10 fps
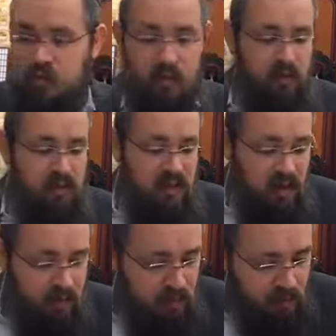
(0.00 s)
But we
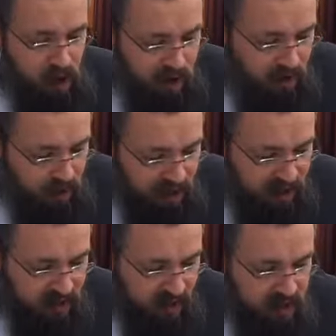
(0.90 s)
skip the
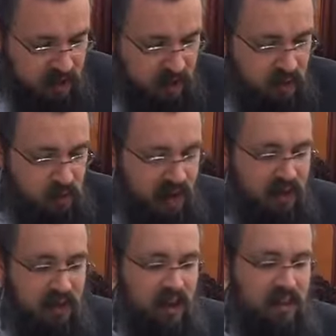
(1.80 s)
bracketed text there. In the
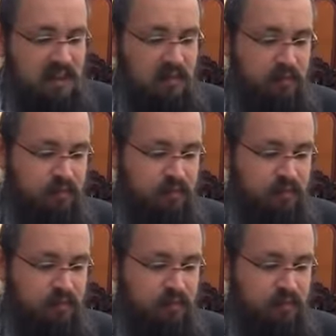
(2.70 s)
bracketed text,